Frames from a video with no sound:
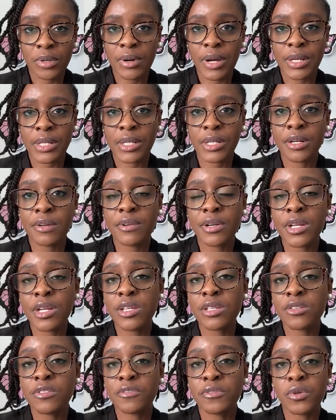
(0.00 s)
All right,
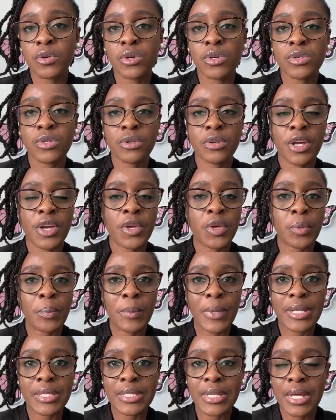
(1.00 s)
ingredients to focus on are
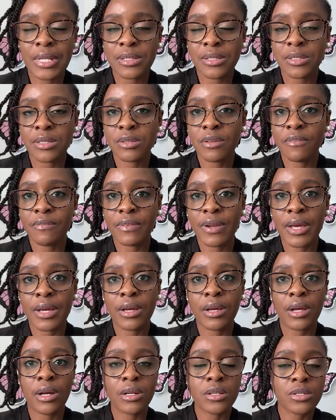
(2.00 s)
humectant, stuff
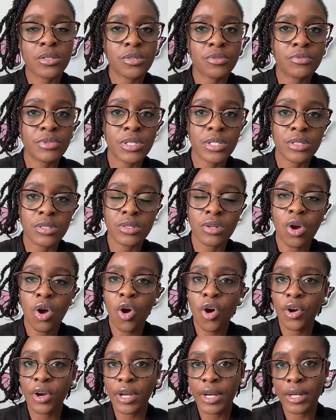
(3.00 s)
like glycerin,
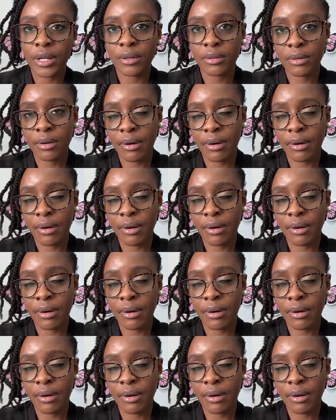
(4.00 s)
honey.